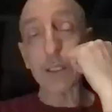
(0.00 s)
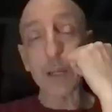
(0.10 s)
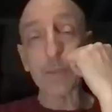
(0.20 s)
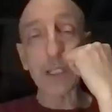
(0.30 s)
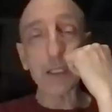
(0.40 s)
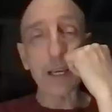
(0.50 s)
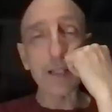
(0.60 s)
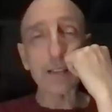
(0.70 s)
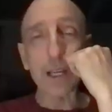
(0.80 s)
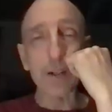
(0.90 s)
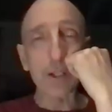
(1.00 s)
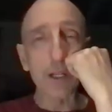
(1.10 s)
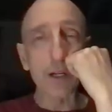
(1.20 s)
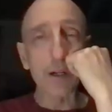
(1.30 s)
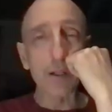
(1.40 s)
I stopped to get gas down
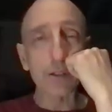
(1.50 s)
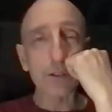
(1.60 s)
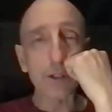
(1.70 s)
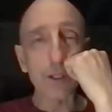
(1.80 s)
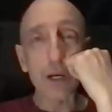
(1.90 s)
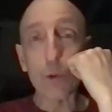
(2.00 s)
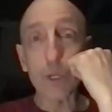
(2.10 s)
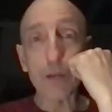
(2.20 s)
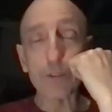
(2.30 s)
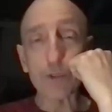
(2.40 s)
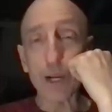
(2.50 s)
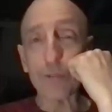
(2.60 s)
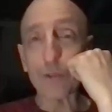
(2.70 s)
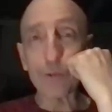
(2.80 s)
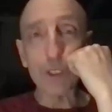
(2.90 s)
here so that I wouldn't have to
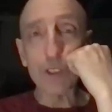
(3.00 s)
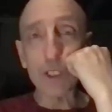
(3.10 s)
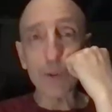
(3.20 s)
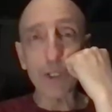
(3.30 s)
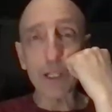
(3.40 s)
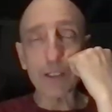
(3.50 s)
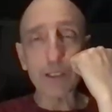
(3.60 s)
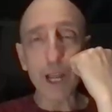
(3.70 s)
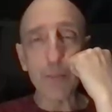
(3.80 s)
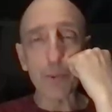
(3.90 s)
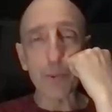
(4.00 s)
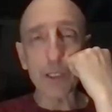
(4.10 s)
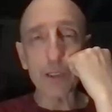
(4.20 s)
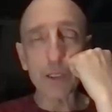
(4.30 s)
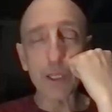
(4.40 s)
drive through DC where that sniper
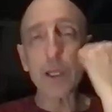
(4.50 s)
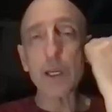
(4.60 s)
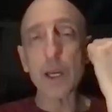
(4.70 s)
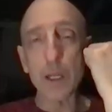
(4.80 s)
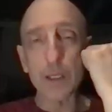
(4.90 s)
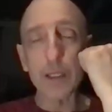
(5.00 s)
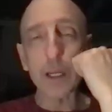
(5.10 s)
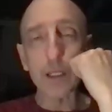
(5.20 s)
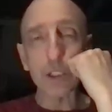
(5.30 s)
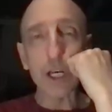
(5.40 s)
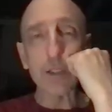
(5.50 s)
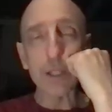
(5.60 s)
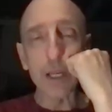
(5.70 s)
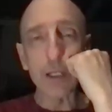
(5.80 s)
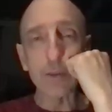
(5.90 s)
is." And then he got shot in
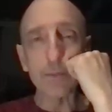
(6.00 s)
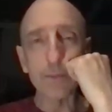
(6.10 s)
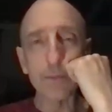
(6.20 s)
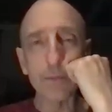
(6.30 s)
the head.